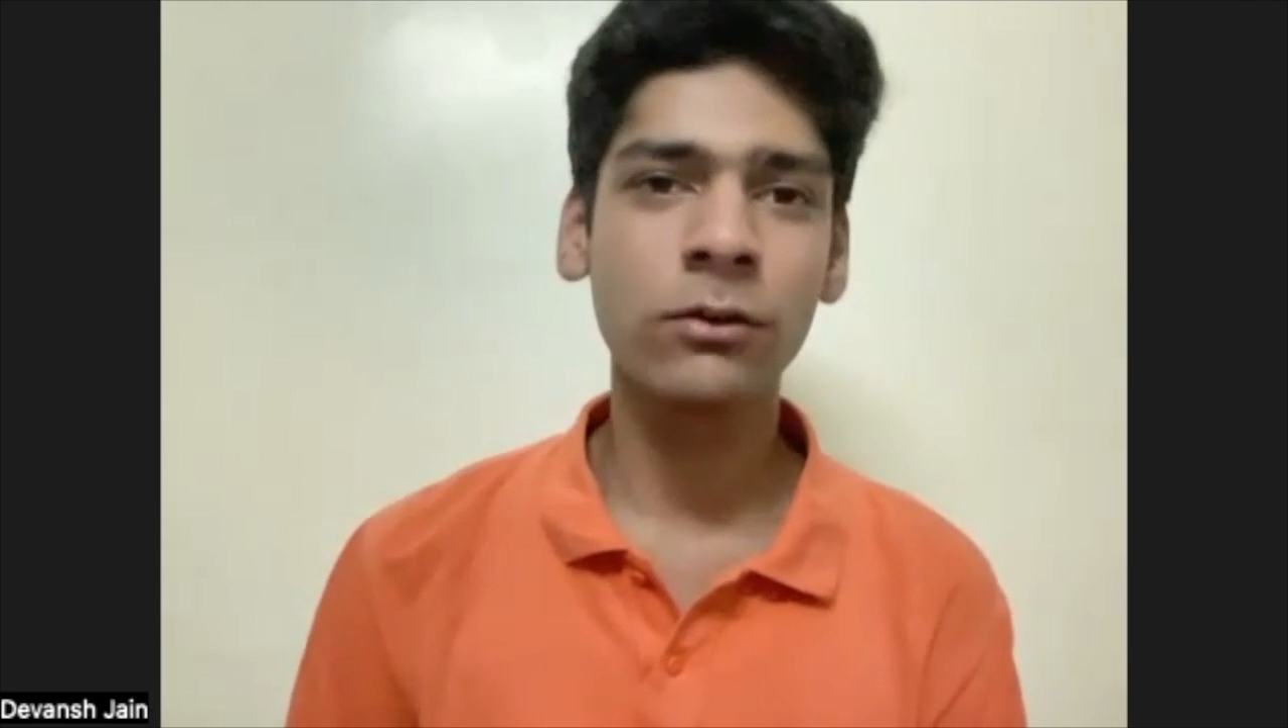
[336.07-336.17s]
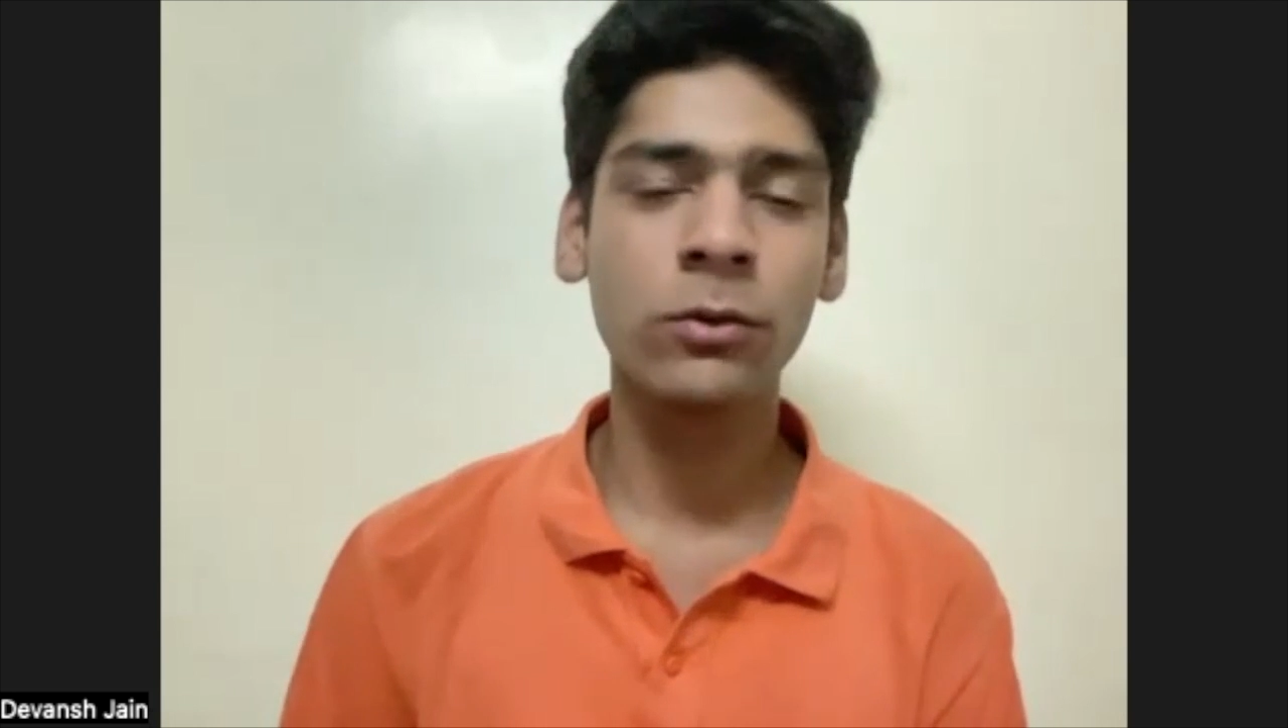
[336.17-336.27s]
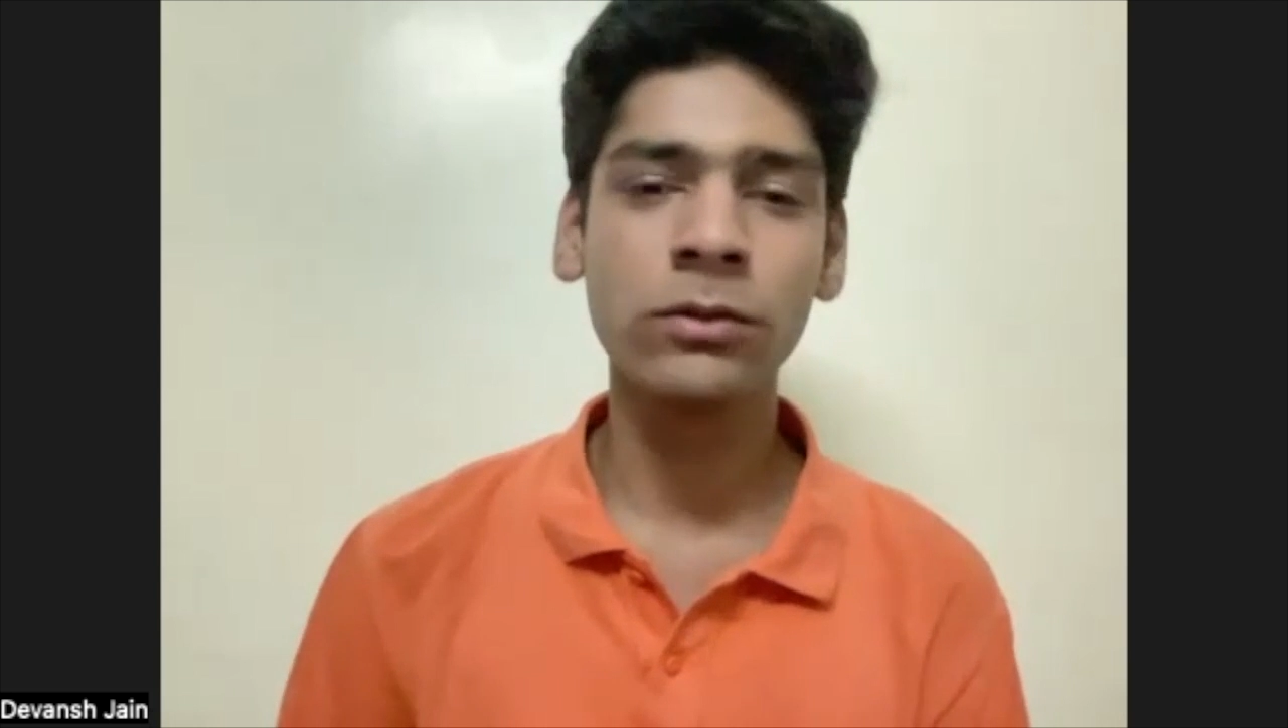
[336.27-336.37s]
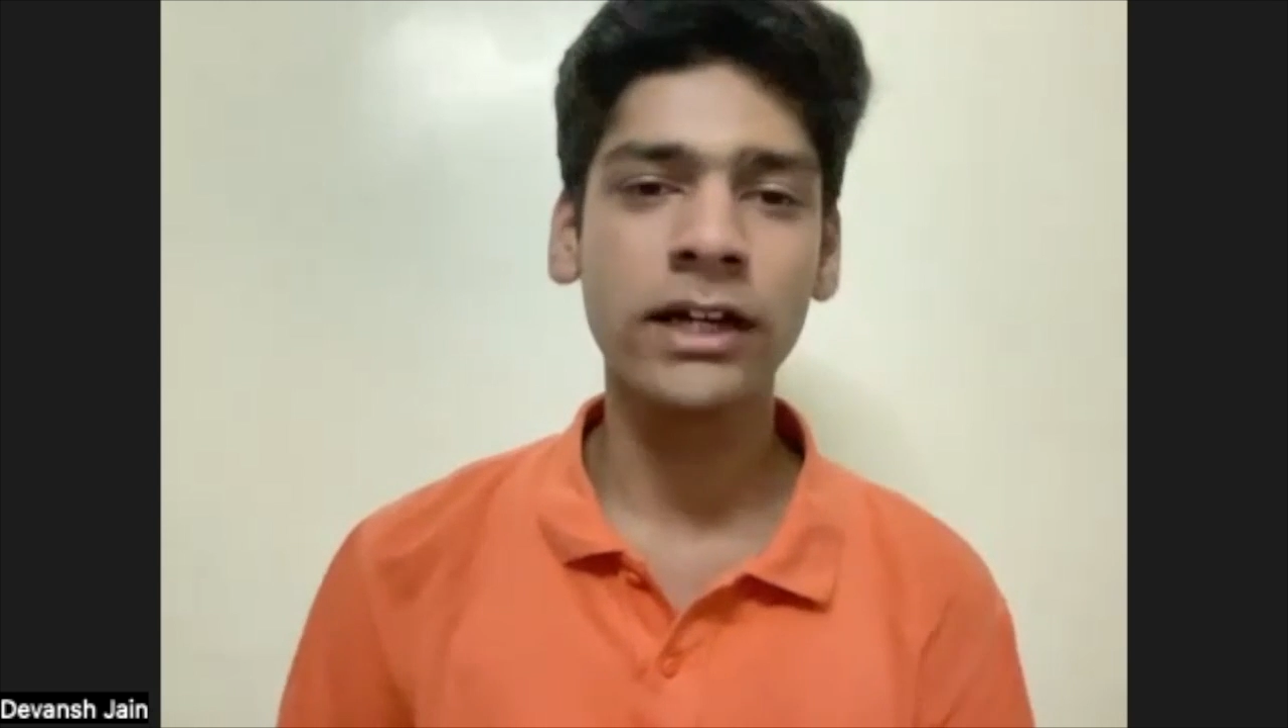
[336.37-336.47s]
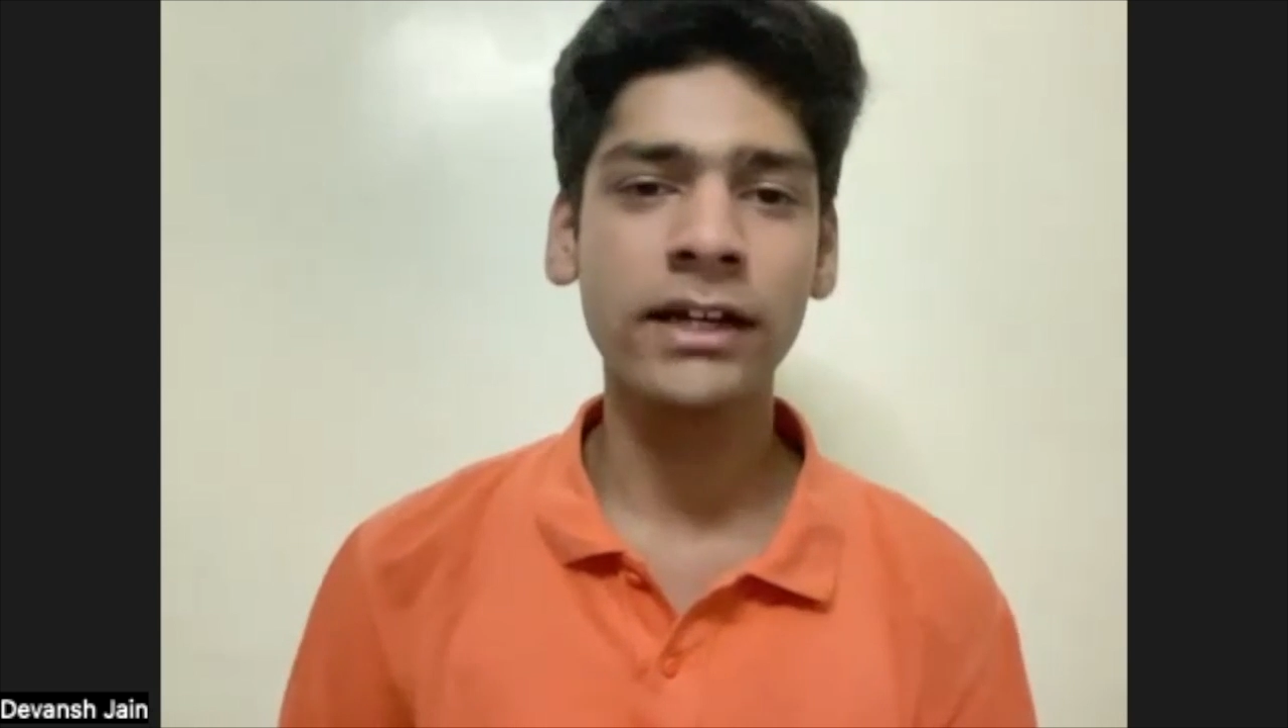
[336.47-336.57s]

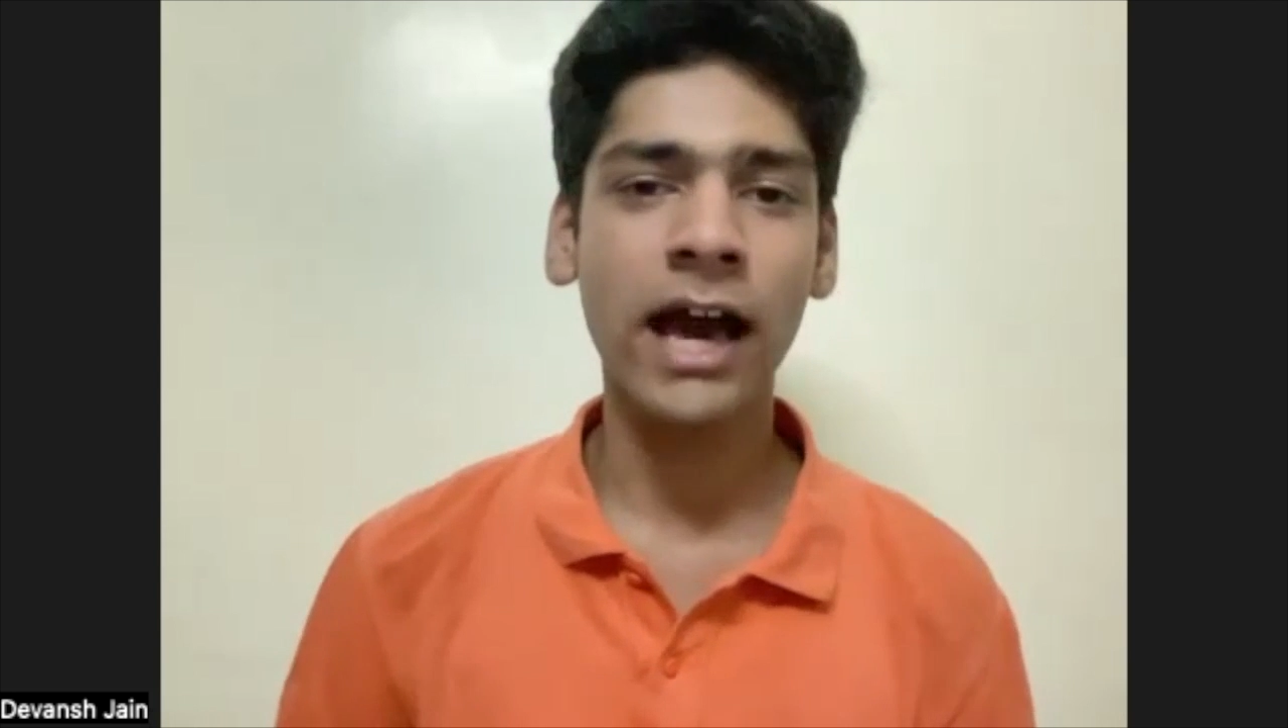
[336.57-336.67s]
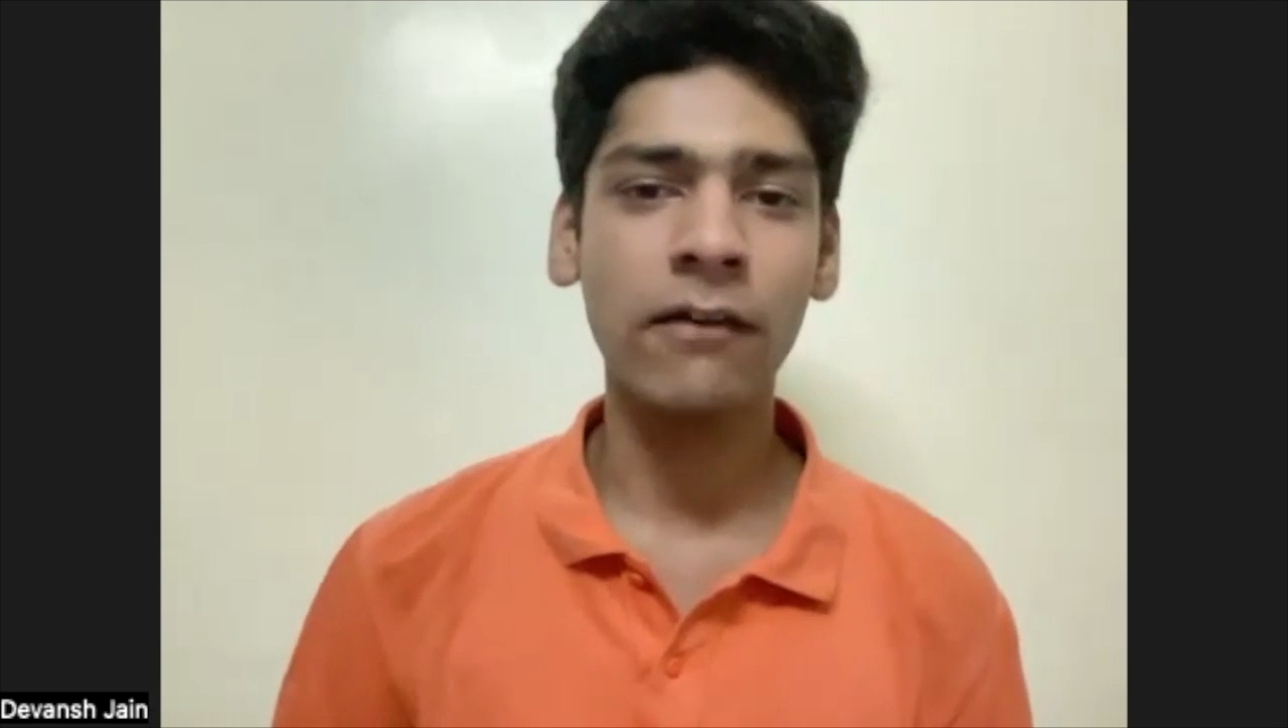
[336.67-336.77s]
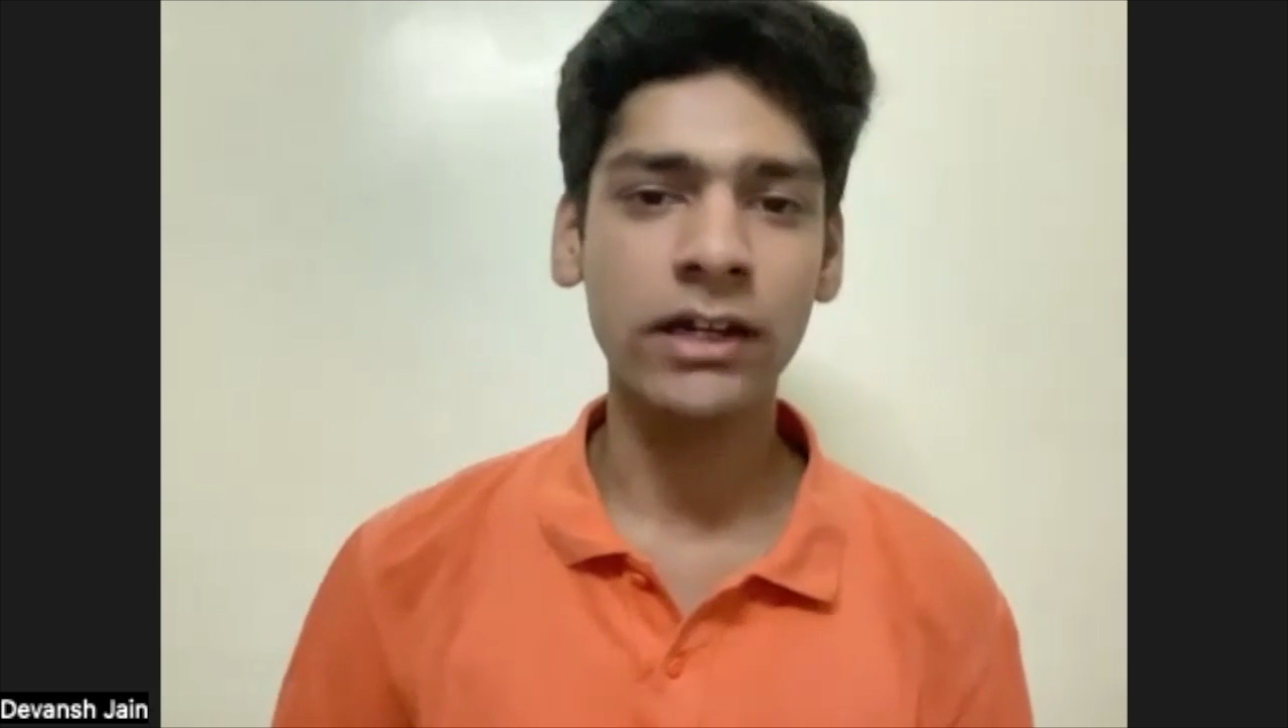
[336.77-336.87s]
who didn't have